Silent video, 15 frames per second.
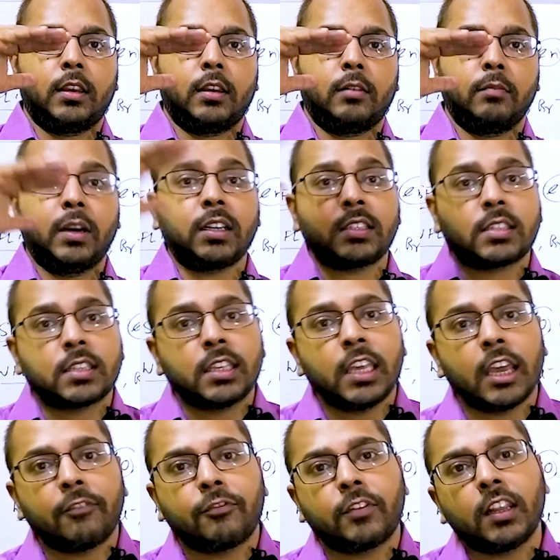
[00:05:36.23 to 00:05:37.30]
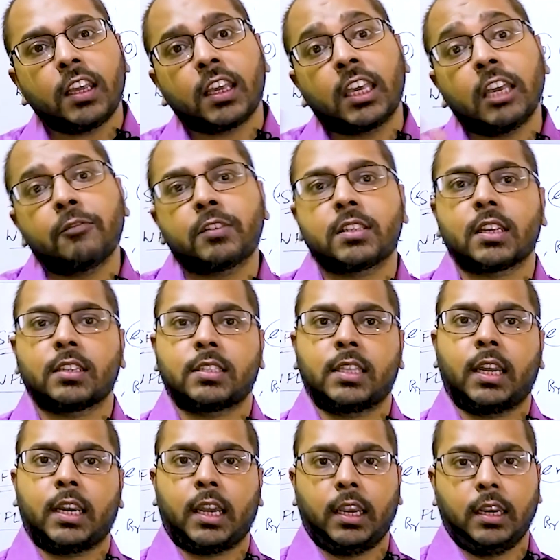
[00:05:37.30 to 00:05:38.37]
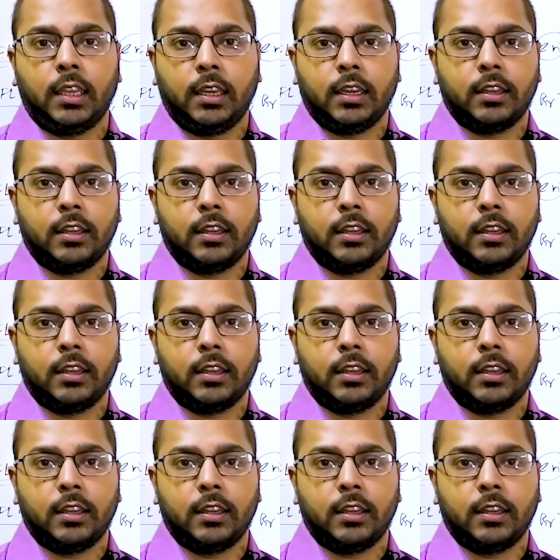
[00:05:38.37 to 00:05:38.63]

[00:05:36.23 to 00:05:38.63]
But CFT gives us that idea.